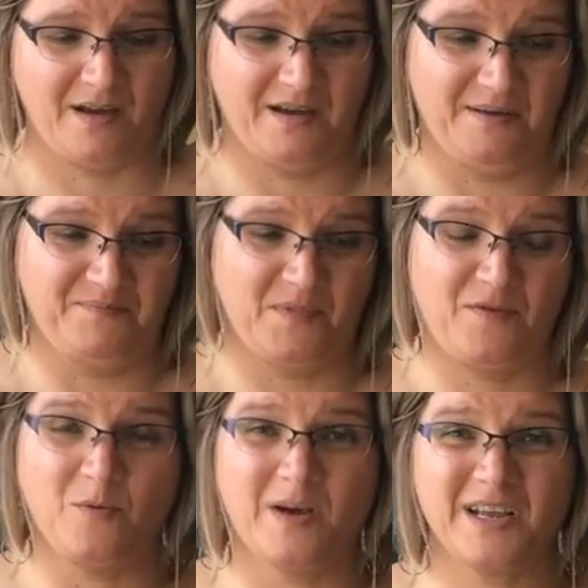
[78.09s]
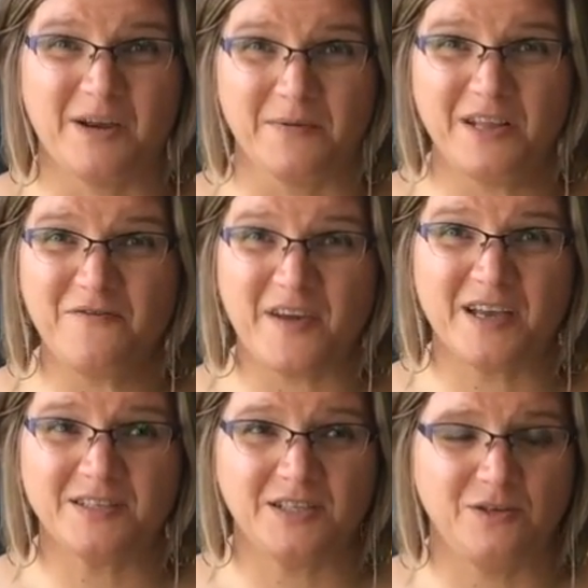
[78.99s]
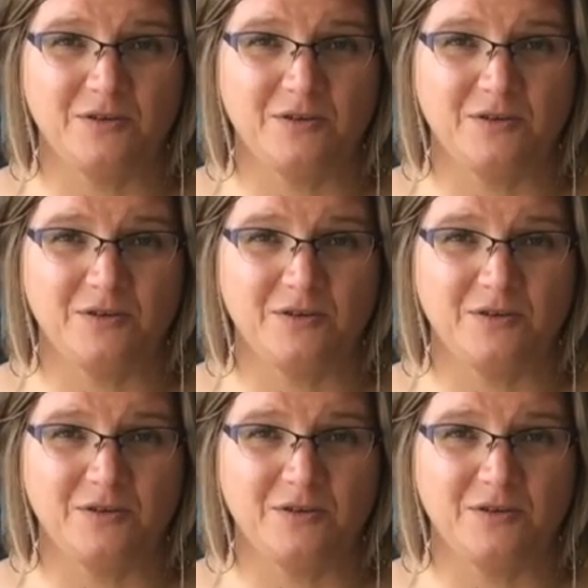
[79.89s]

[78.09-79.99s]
If you want to get really fancy,